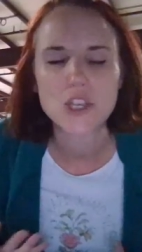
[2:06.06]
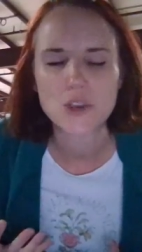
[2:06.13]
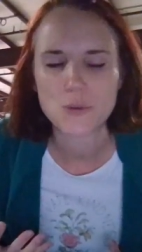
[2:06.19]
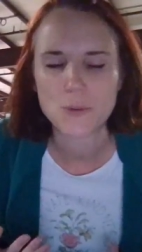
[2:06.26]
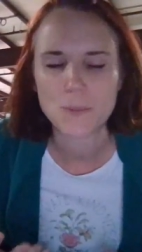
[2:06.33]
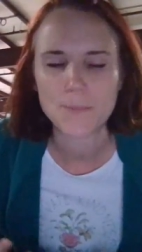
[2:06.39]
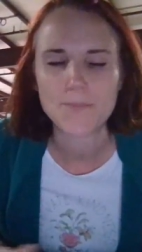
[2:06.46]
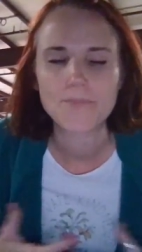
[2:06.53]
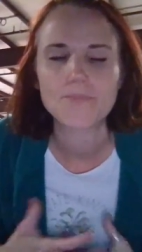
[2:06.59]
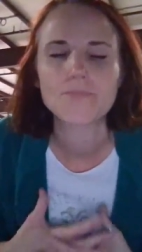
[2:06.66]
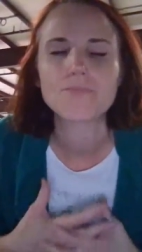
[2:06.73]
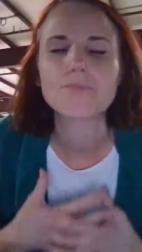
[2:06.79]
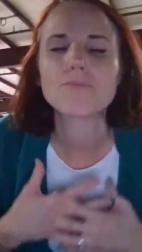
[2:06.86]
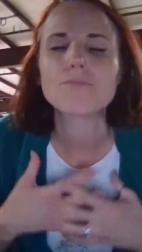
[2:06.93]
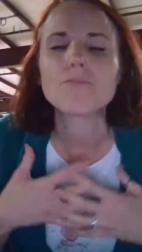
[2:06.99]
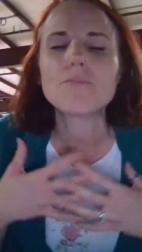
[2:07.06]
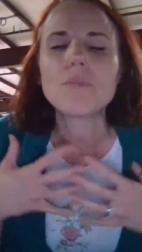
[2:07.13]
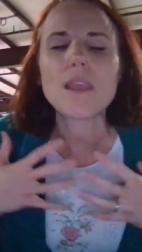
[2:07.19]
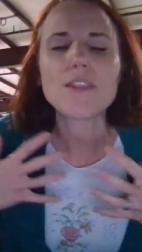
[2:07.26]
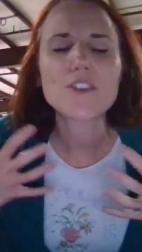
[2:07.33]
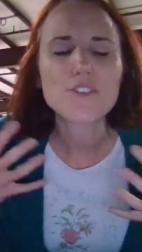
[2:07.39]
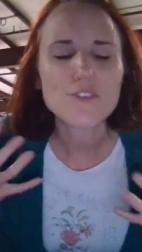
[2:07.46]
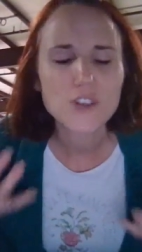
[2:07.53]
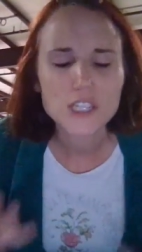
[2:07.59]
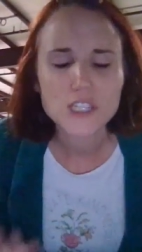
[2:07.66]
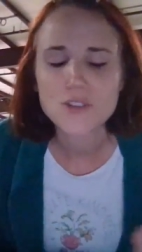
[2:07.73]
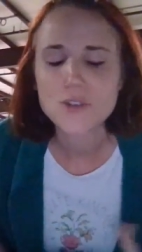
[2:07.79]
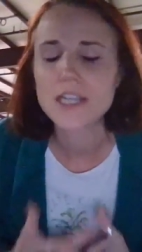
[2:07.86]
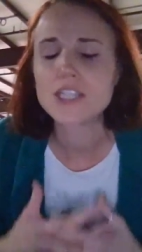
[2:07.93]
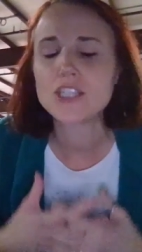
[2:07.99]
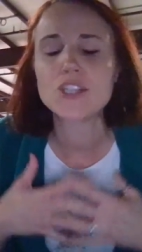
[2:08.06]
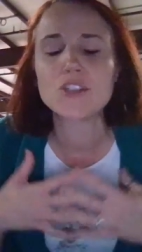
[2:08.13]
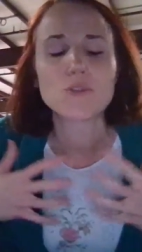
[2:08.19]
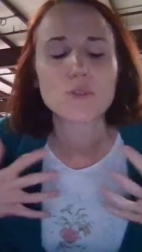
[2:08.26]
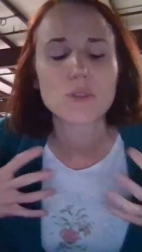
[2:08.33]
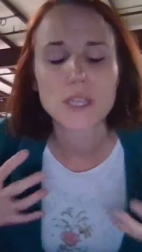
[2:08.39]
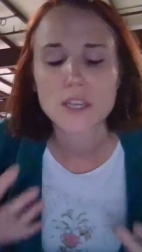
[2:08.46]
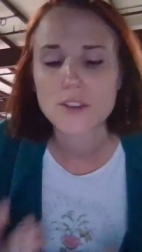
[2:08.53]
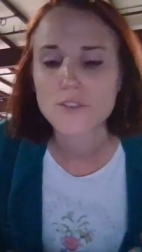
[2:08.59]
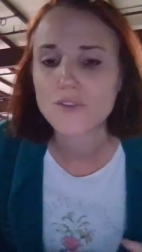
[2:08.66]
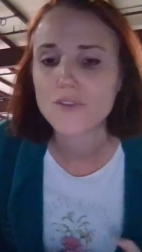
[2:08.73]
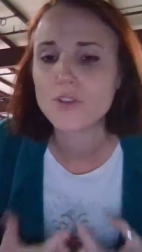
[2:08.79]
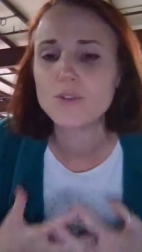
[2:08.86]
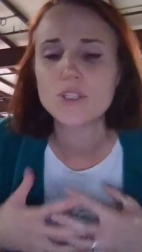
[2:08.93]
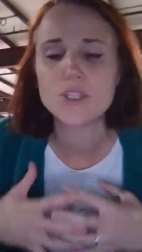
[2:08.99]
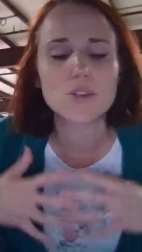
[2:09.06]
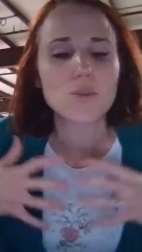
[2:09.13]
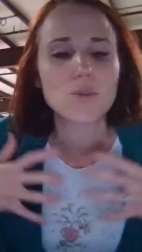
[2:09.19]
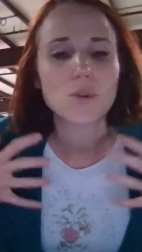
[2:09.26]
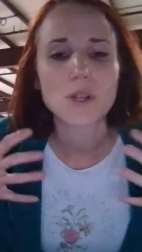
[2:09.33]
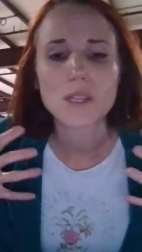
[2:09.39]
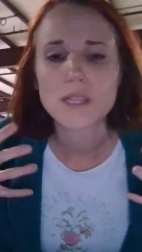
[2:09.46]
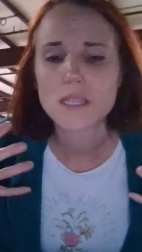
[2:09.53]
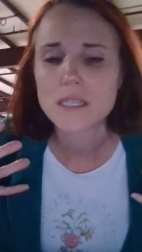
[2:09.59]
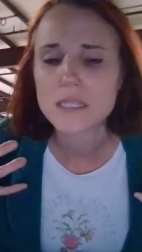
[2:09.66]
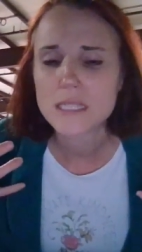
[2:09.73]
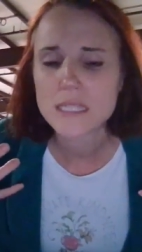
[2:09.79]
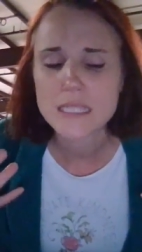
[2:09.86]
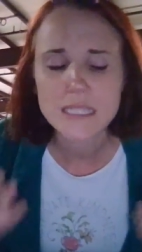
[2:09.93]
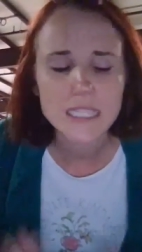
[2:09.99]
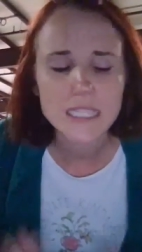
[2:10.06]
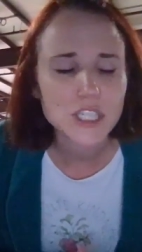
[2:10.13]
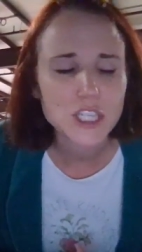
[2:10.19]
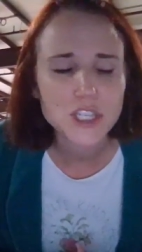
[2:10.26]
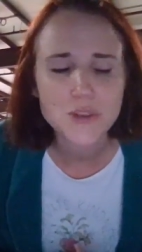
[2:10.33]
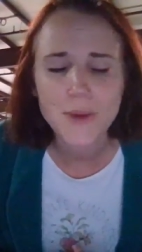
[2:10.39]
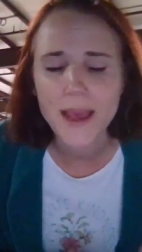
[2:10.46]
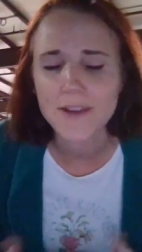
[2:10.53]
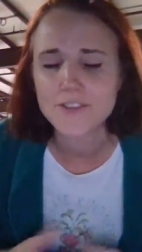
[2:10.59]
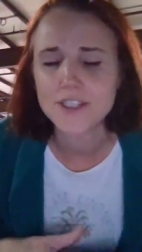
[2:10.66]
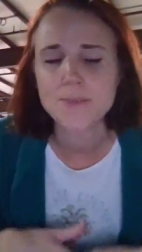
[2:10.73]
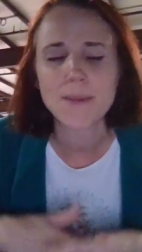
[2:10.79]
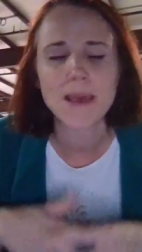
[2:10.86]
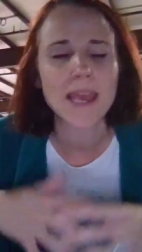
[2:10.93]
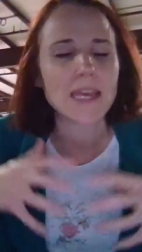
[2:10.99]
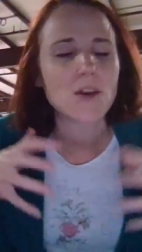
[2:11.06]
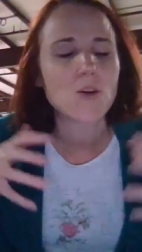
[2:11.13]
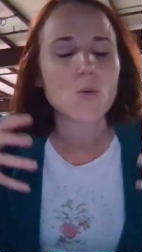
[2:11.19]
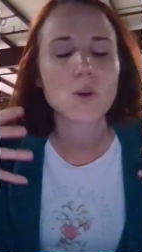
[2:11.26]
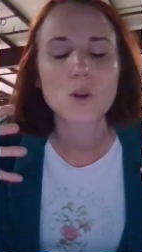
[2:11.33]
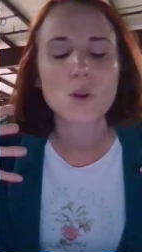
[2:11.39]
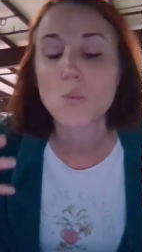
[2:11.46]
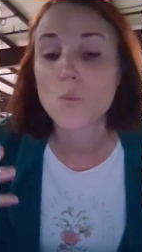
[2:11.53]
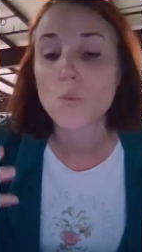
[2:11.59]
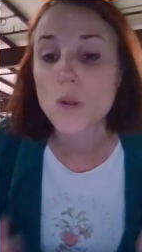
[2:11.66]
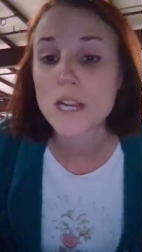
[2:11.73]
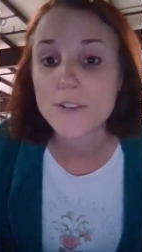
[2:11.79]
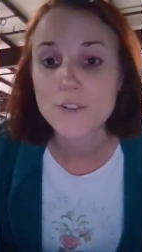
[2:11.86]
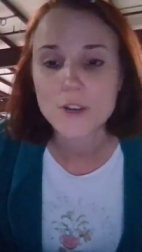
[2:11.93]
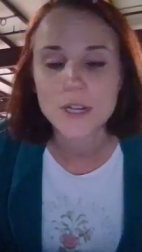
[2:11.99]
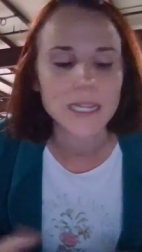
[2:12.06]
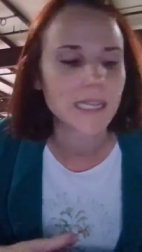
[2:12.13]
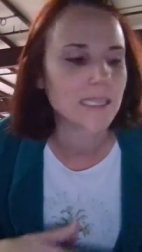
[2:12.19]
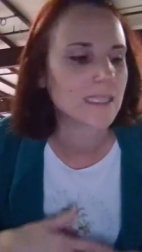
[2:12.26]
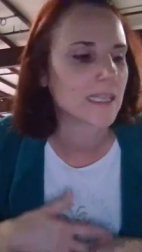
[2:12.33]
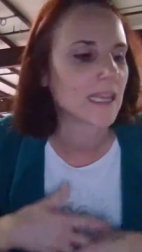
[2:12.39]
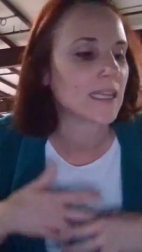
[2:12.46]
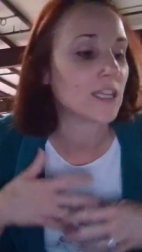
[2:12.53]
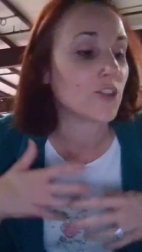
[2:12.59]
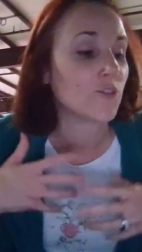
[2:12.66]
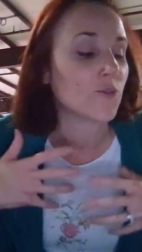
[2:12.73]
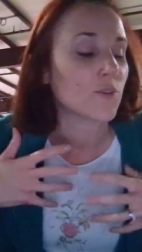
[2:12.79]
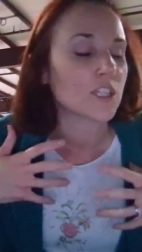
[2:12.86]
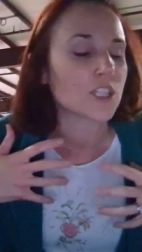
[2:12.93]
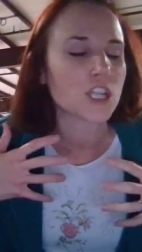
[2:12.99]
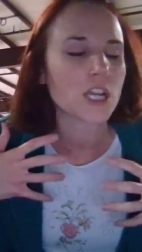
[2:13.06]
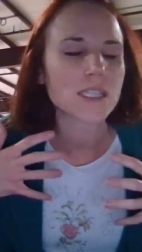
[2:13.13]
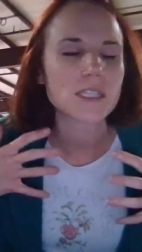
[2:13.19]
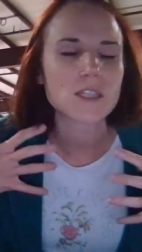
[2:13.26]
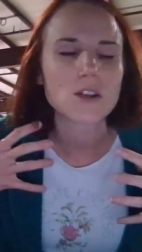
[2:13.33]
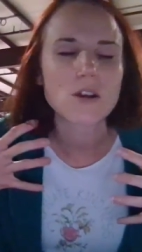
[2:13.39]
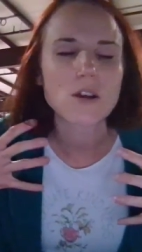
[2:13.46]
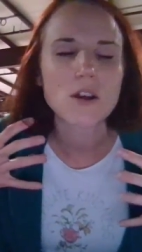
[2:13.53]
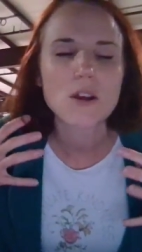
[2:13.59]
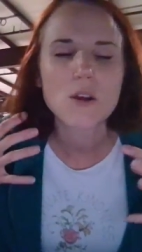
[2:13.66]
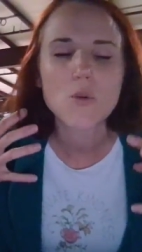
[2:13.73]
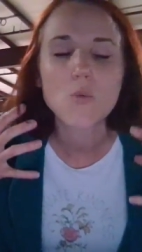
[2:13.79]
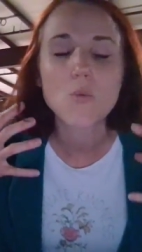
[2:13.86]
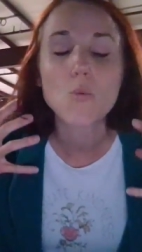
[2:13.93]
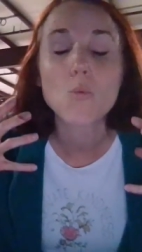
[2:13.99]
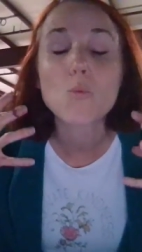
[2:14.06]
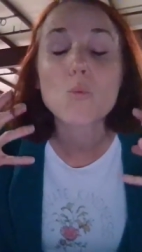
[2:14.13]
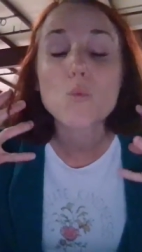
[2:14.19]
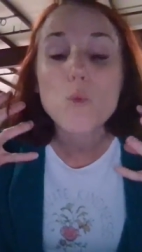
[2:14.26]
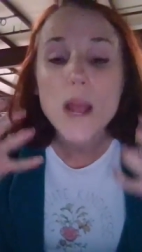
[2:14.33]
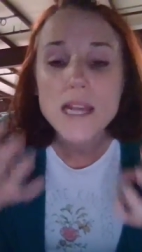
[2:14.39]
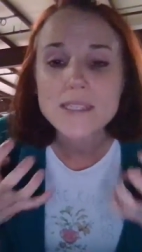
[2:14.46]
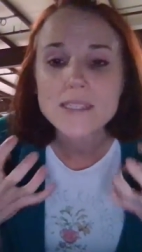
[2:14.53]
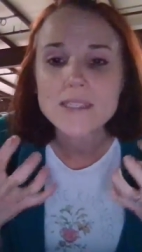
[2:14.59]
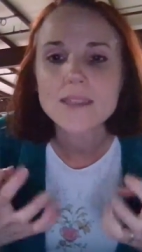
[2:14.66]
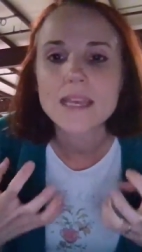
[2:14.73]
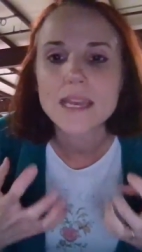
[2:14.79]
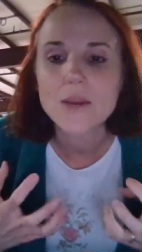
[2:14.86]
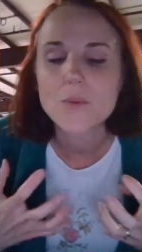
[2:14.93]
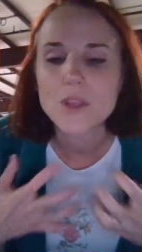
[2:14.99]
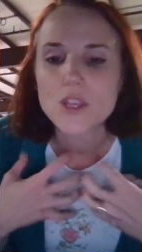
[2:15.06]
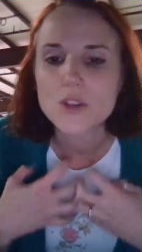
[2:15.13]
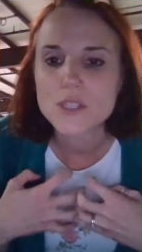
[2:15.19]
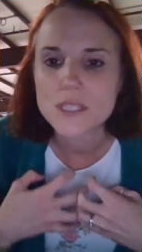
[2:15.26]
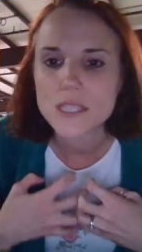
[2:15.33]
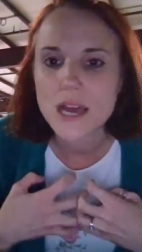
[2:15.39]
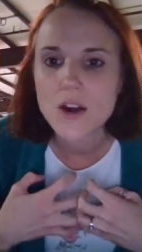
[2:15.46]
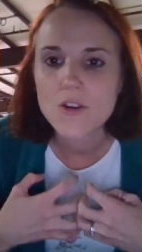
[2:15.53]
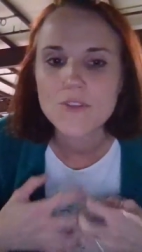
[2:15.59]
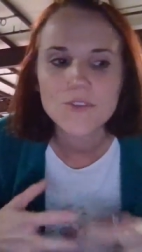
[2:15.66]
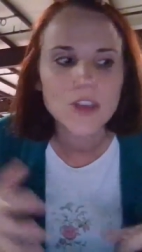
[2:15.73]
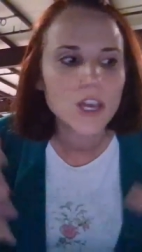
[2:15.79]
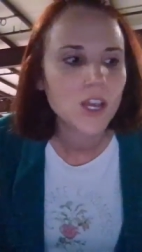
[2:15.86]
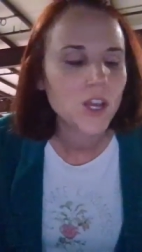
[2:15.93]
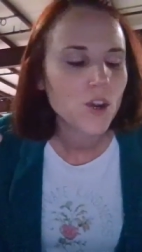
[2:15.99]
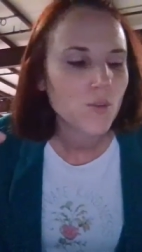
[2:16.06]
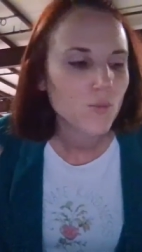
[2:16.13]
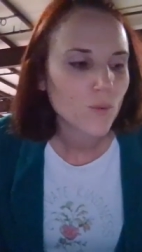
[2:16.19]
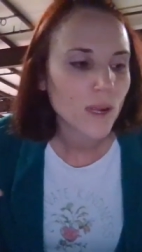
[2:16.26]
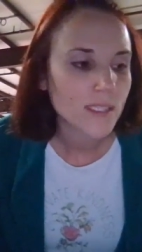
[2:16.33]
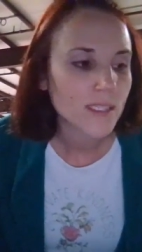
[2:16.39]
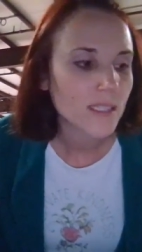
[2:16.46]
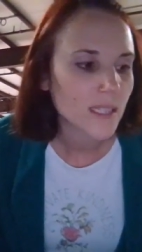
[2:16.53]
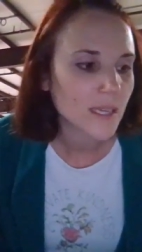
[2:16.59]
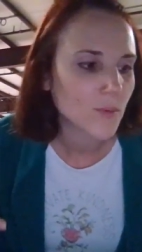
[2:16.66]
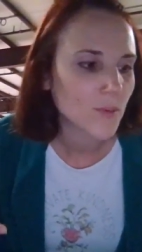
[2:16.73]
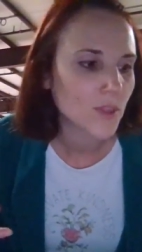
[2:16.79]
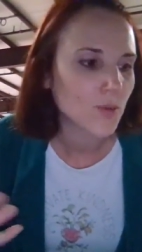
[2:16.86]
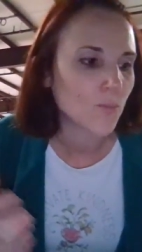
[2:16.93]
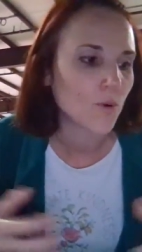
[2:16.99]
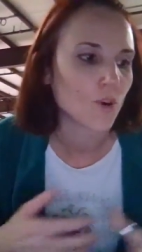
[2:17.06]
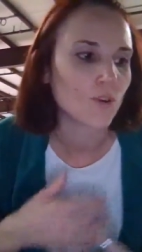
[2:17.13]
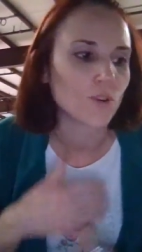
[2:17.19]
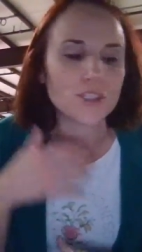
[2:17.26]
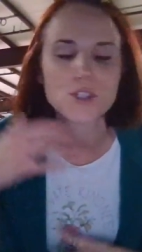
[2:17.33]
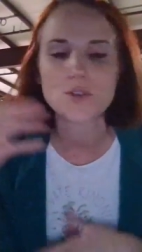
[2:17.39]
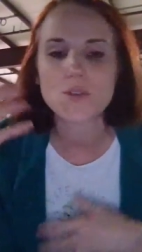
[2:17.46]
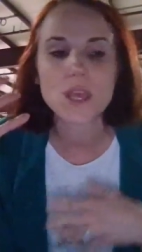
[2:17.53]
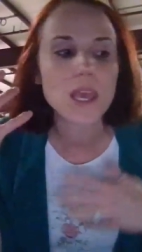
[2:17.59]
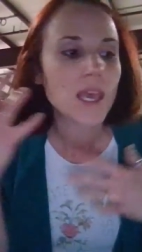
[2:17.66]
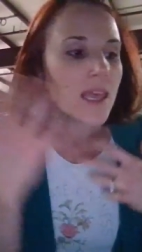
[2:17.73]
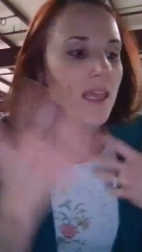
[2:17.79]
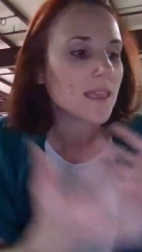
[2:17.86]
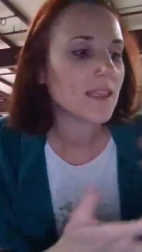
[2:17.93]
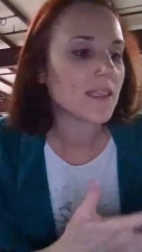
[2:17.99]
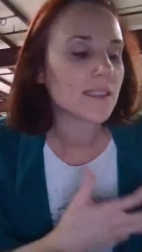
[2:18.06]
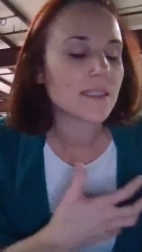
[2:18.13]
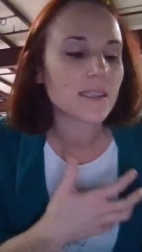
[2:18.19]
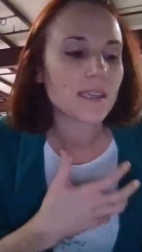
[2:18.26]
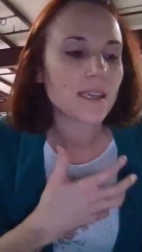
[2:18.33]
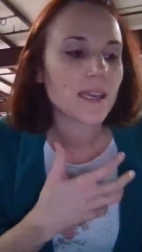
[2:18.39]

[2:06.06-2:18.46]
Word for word: you, the frustration or the confusion or the decision you have to make or whatever it is, and you are just wrestling with yourself, wrestling with the world. So this